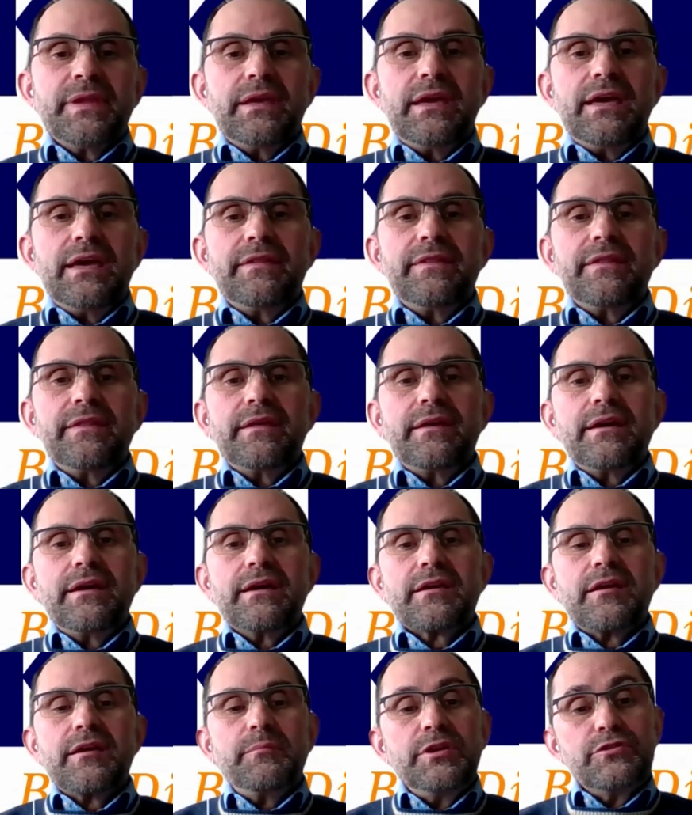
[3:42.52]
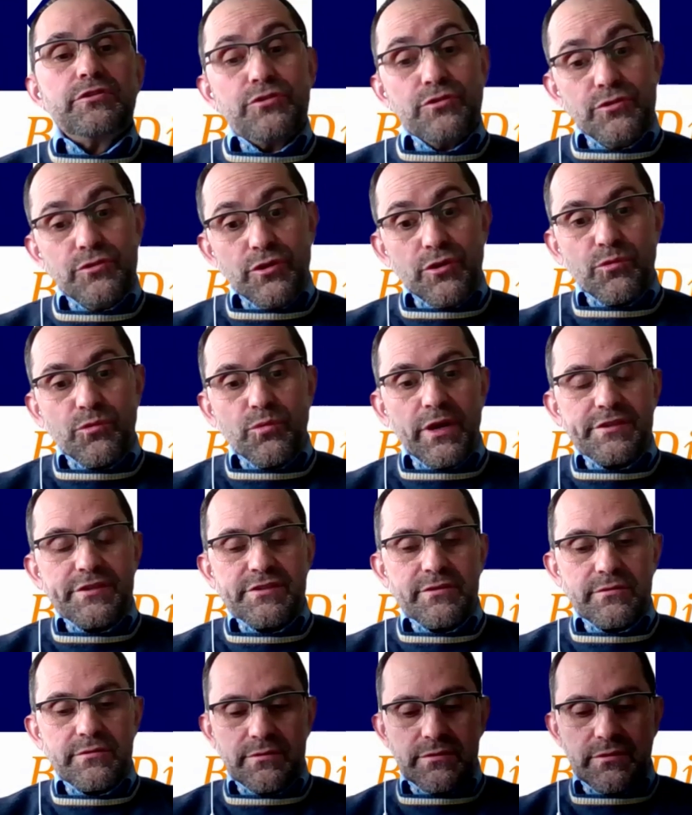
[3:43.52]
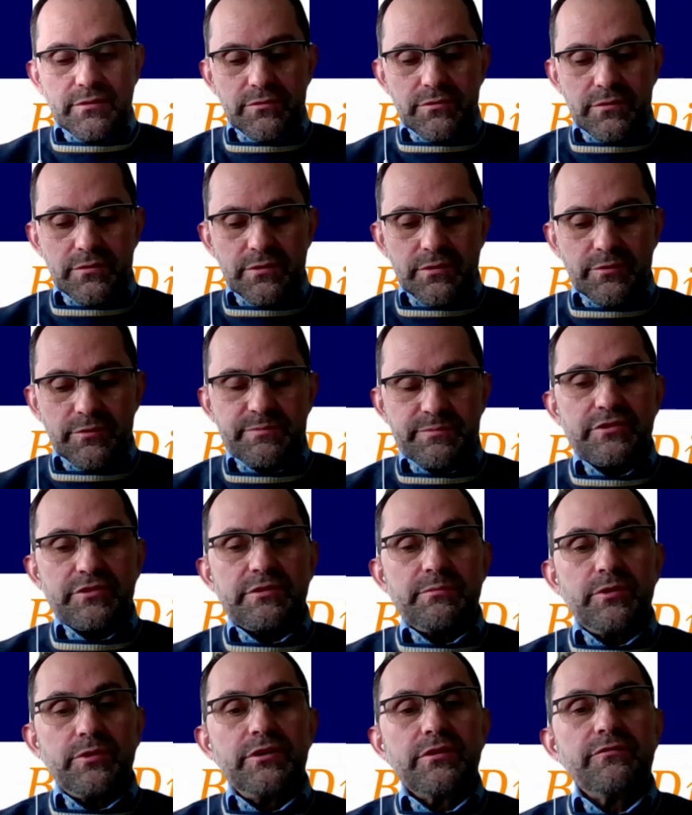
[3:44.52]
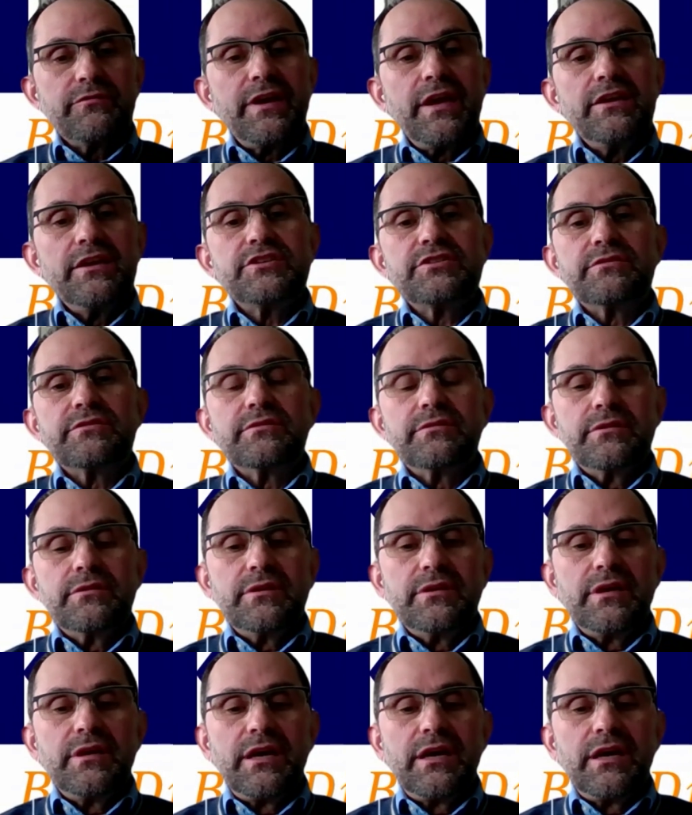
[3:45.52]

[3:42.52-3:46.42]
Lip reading: And coming to your question on responsible innovation,